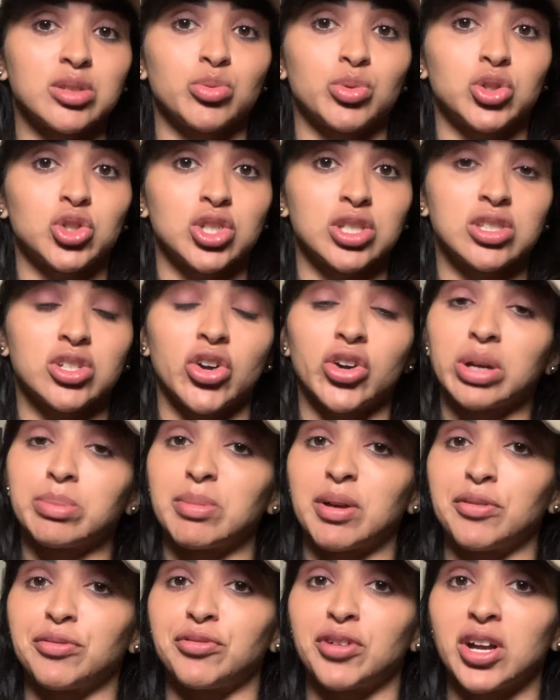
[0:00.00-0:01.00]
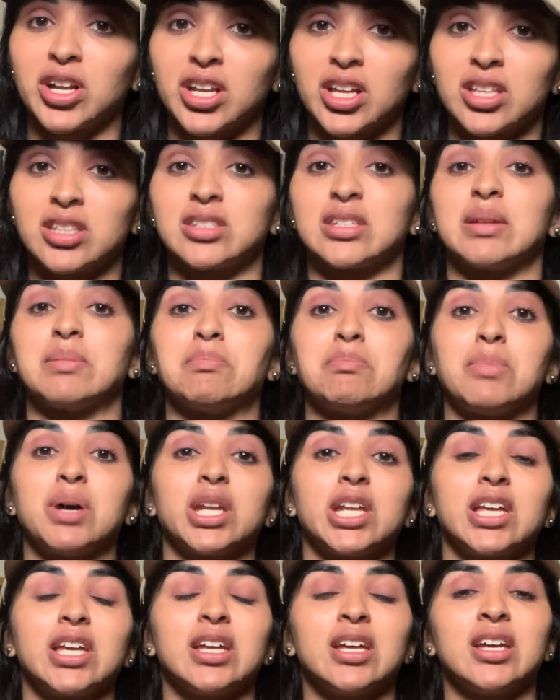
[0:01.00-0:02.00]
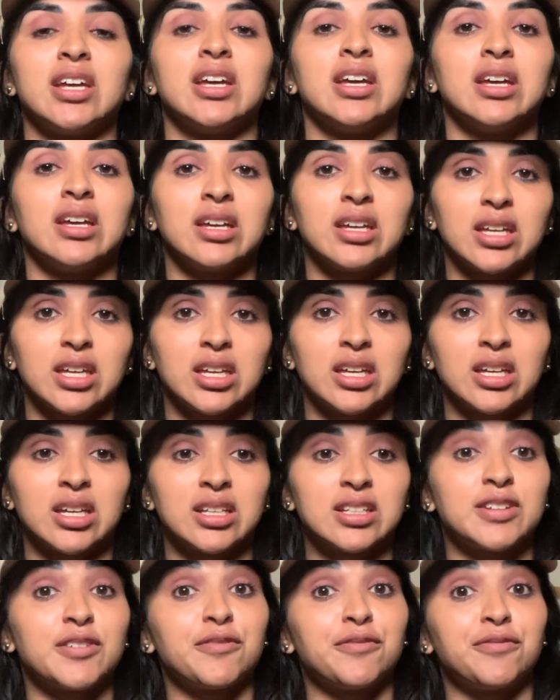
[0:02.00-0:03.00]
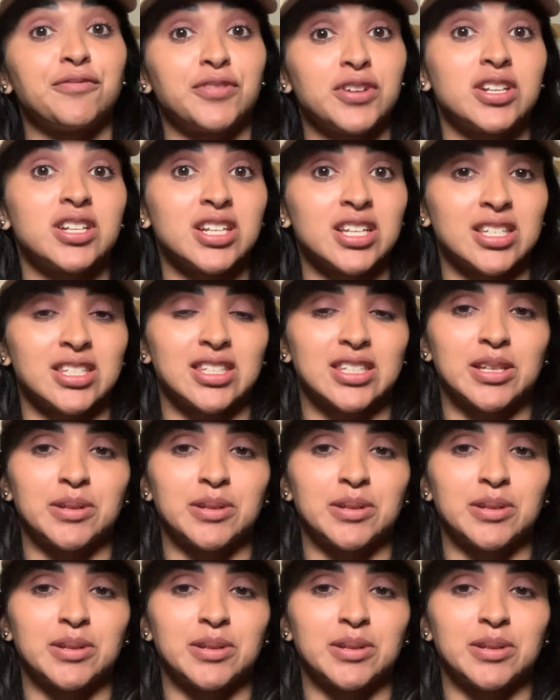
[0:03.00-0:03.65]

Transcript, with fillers: which is talking about finance and money and fitness.